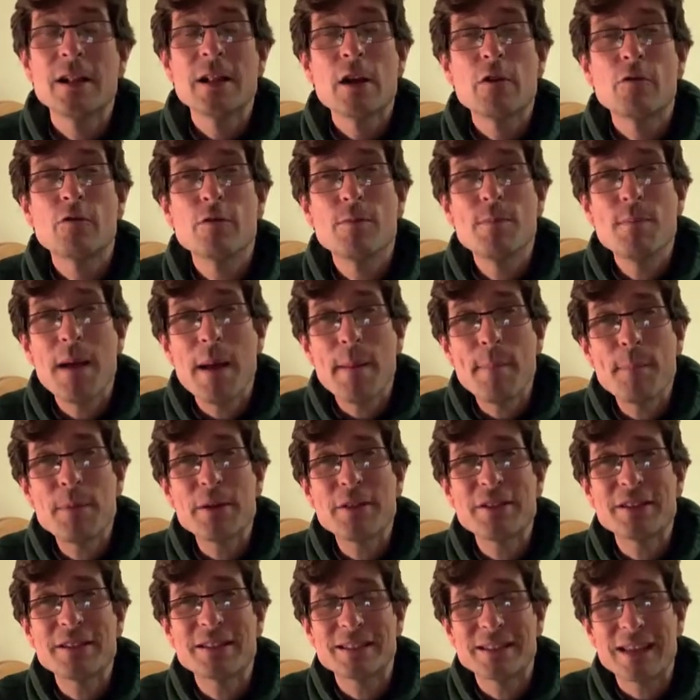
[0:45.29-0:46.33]
remember
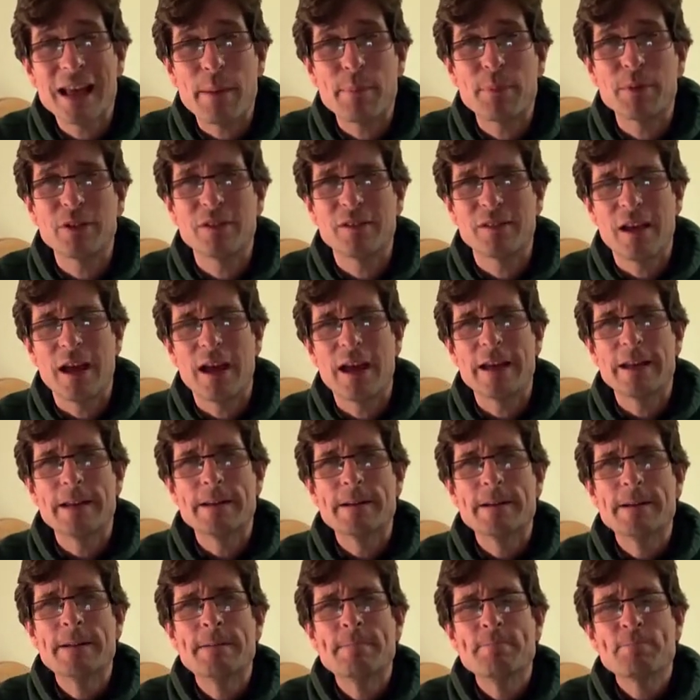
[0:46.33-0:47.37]
the Sabbath day
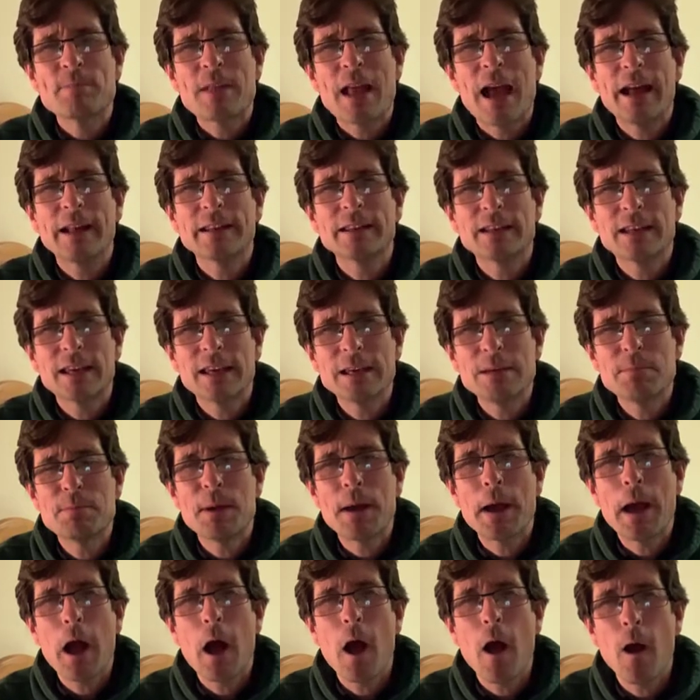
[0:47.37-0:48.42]
and keep
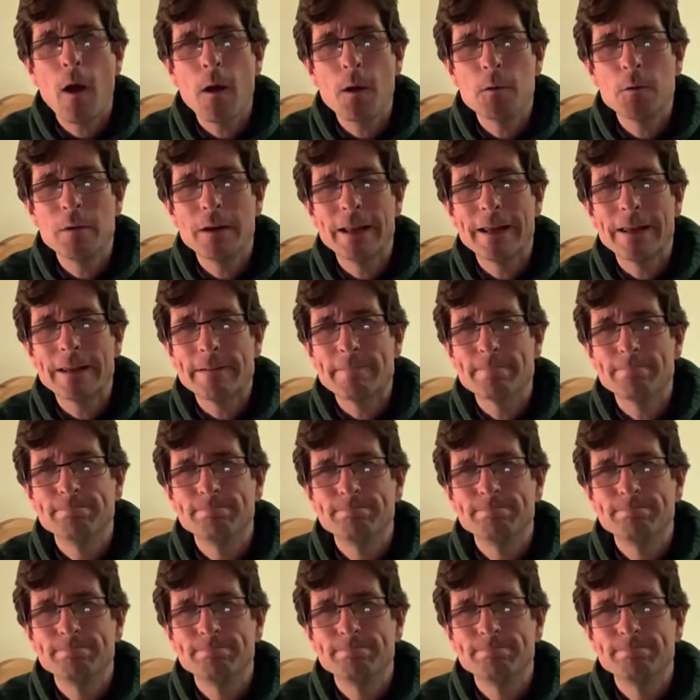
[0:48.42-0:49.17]
it holy.